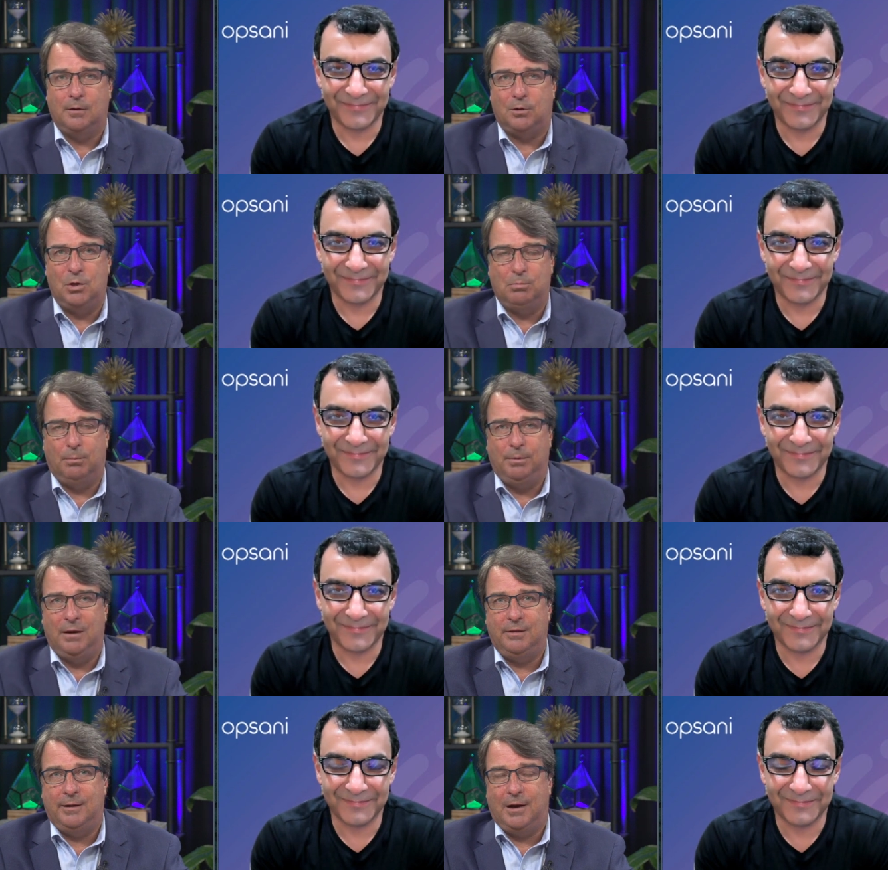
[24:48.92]
Speaker 1: Cube will
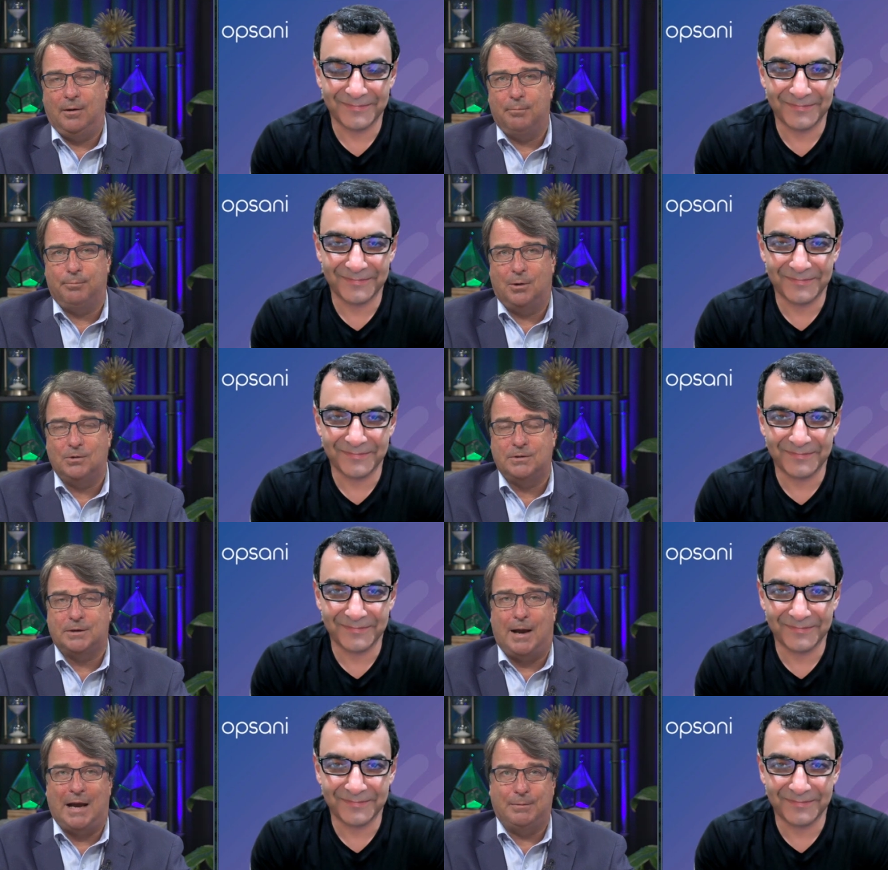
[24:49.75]
be there in person.
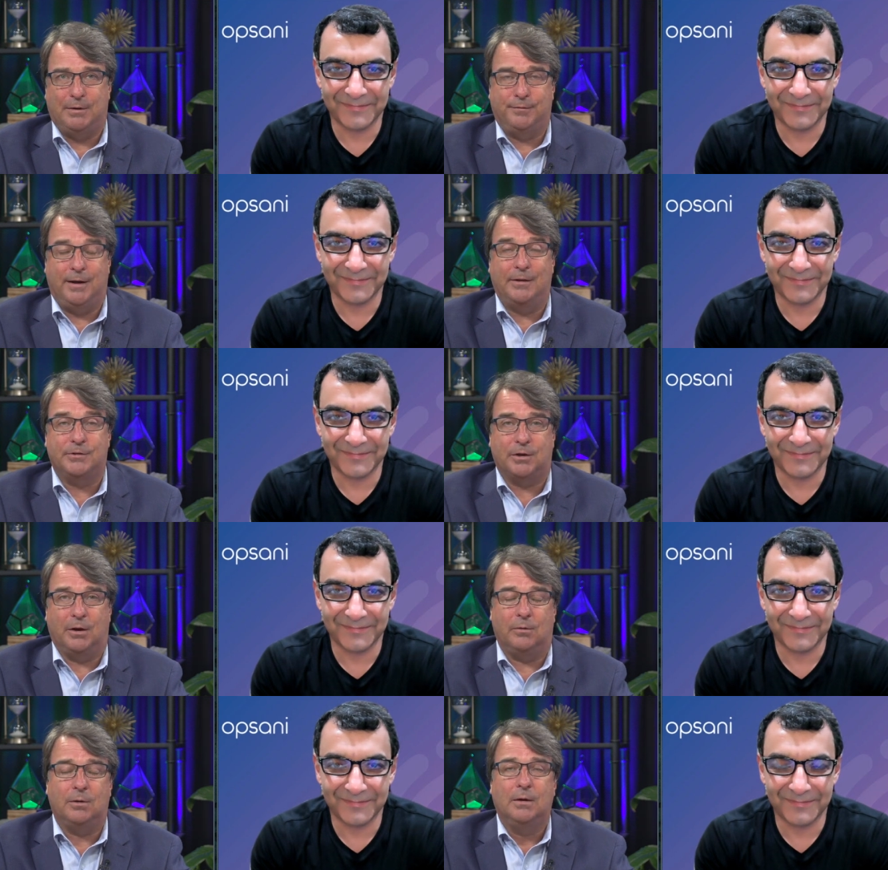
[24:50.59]
It's a hybrid event,
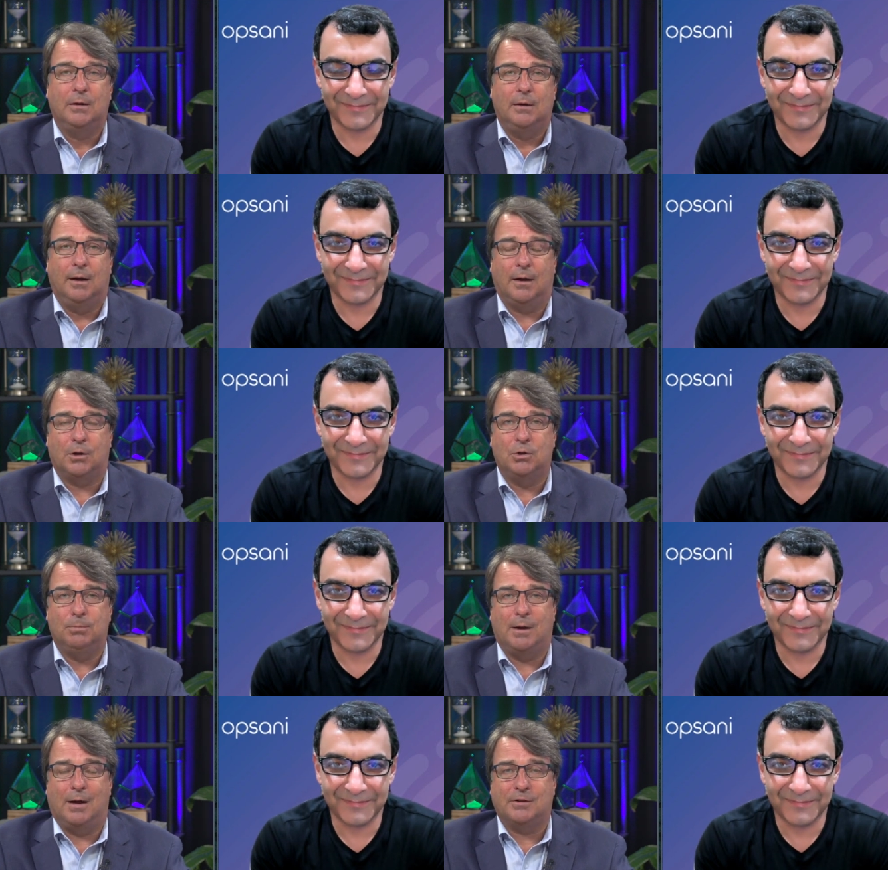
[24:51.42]
so uh,
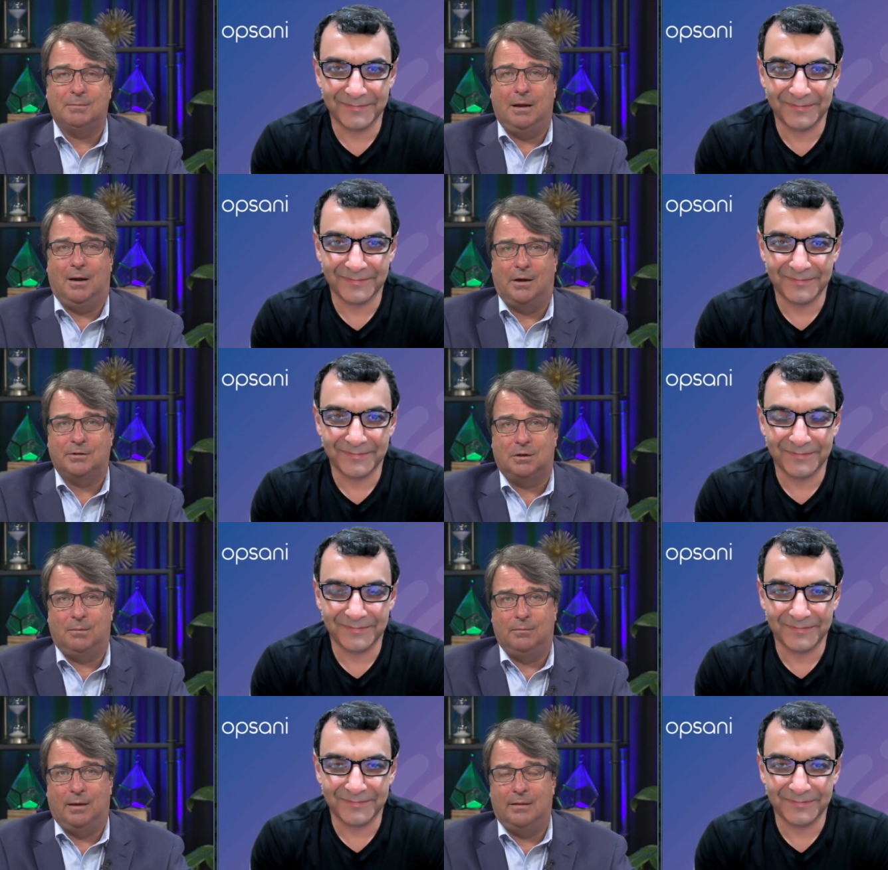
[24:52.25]
KubeCon's going to be
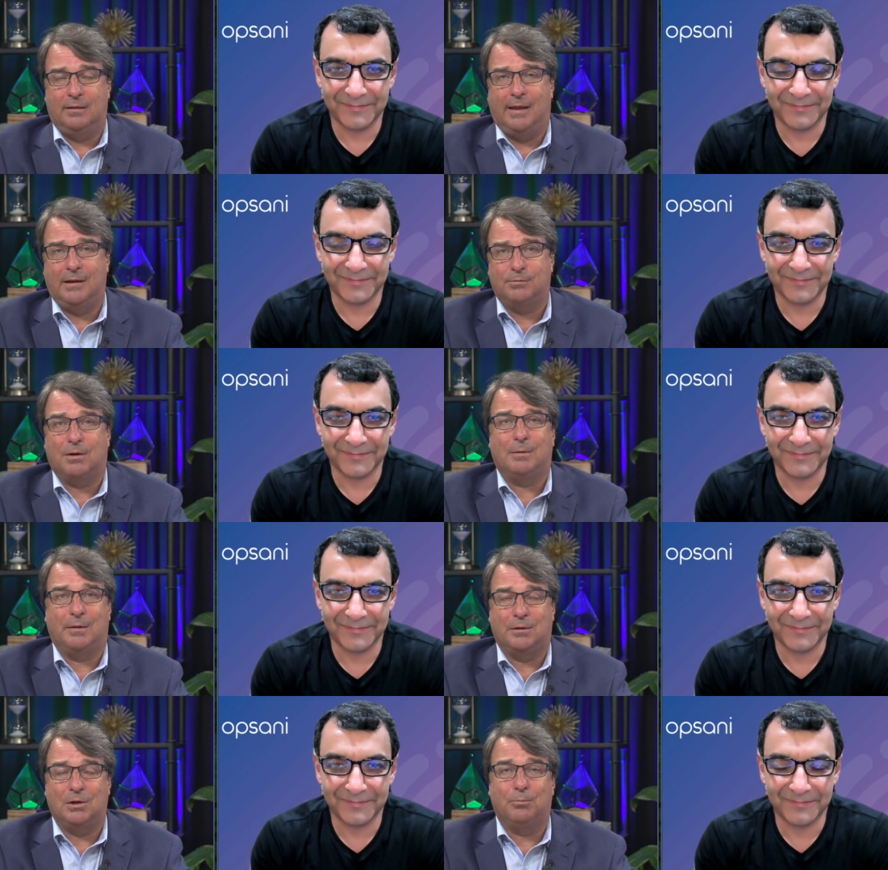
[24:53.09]
awesome, and thanks for coming
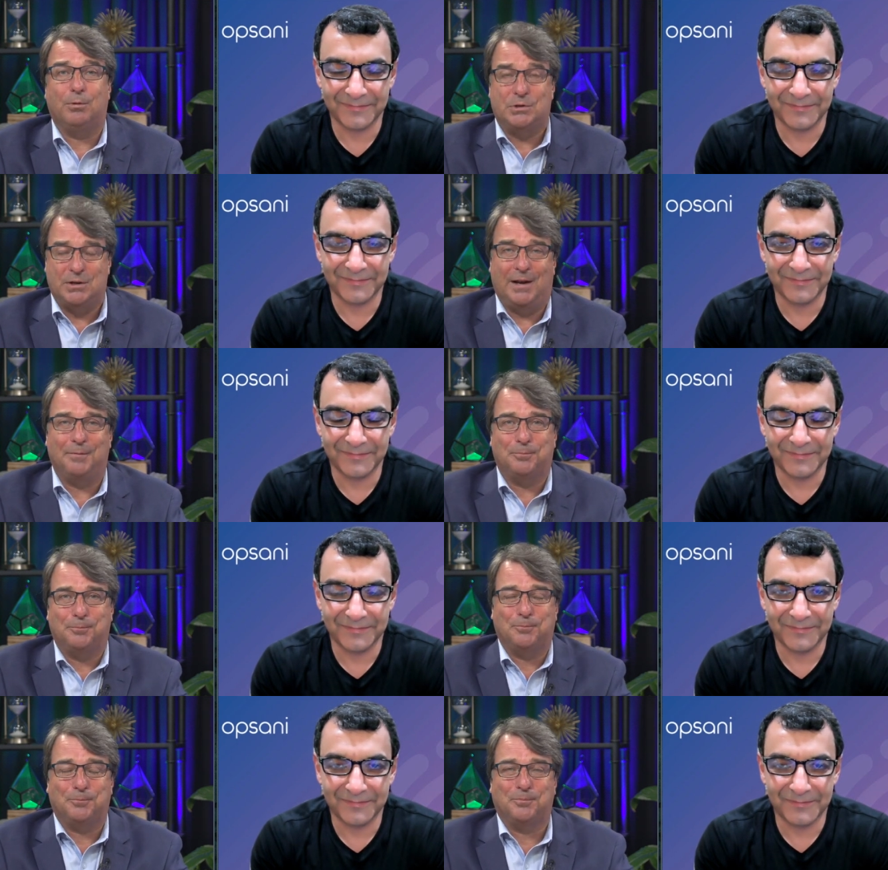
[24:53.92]
on the Cube. Appreciate it.
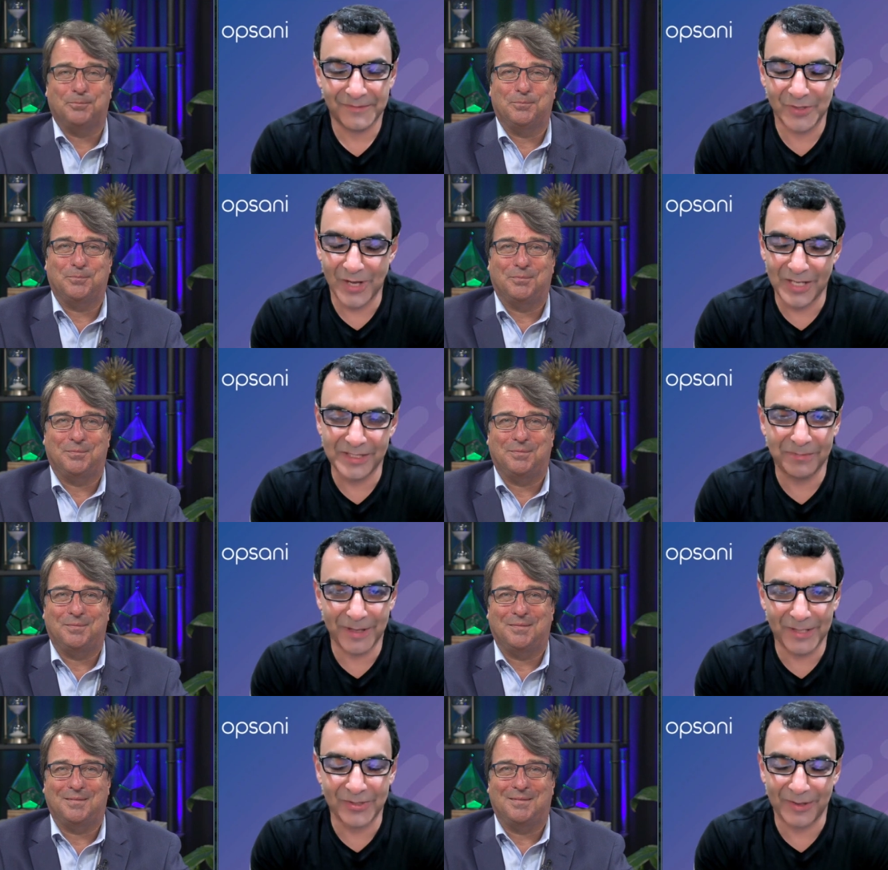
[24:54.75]
Speaker 2: John, it's
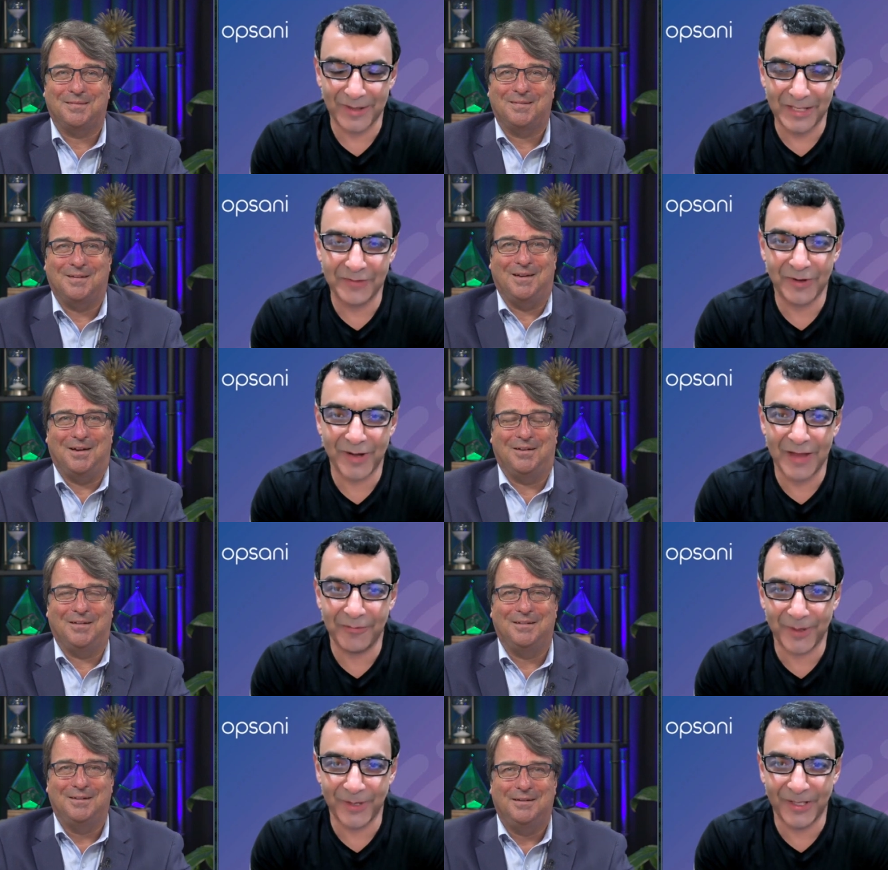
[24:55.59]
a pleasure. Thank you for
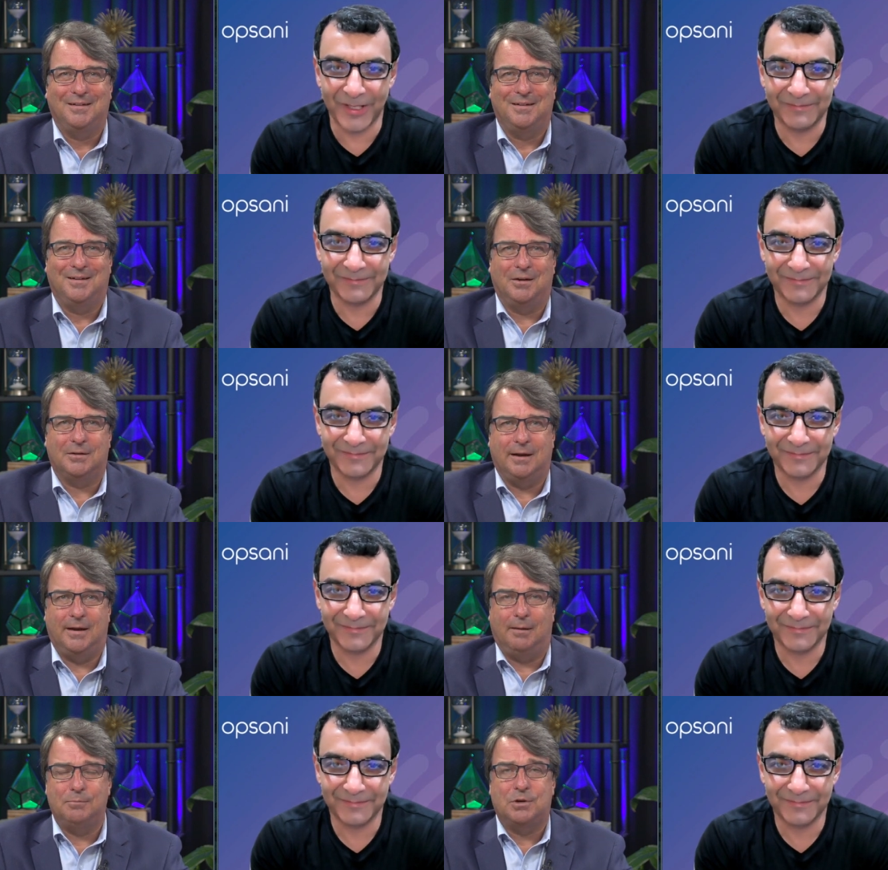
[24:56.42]
having me on.
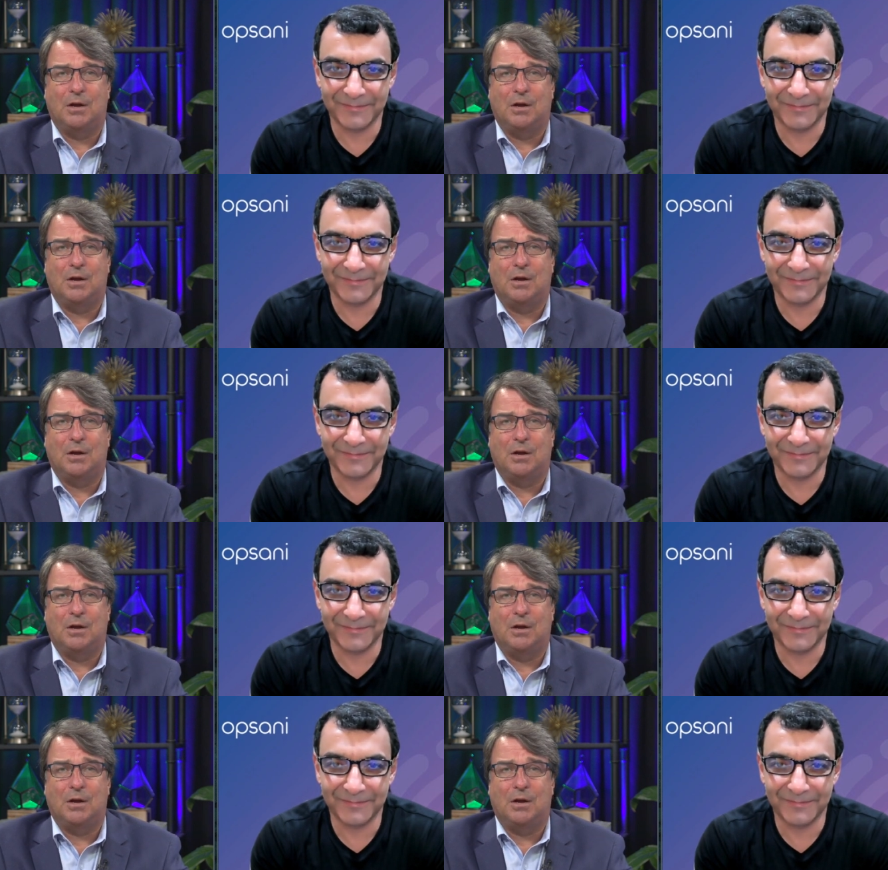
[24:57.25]
Speaker 1: Okay, I'm John